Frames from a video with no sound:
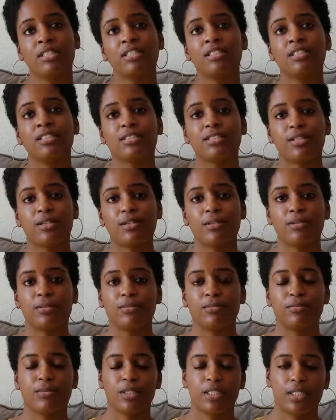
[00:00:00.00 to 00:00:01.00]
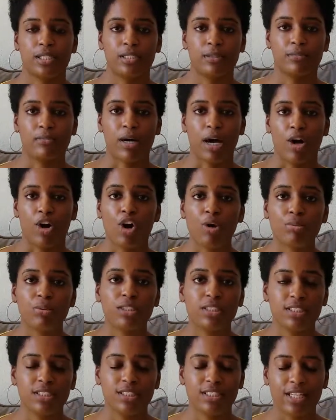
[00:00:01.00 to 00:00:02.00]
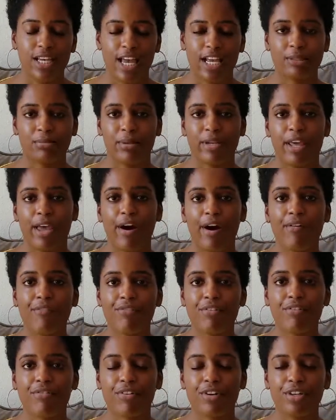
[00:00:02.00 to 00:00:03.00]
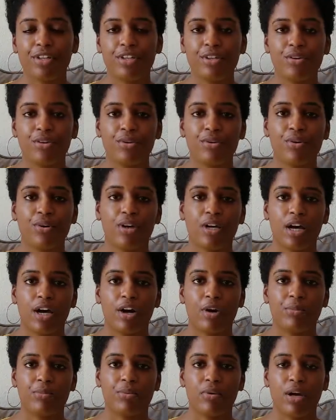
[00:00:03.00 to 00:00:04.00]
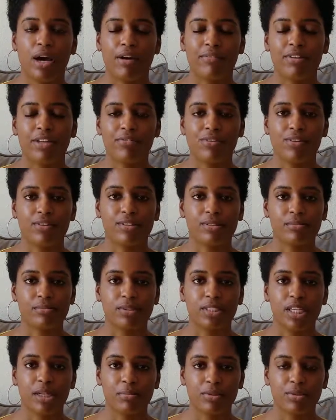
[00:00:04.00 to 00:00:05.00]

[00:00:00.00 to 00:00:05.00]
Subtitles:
So I hope this has been helpful for you. I hope I've given you some tips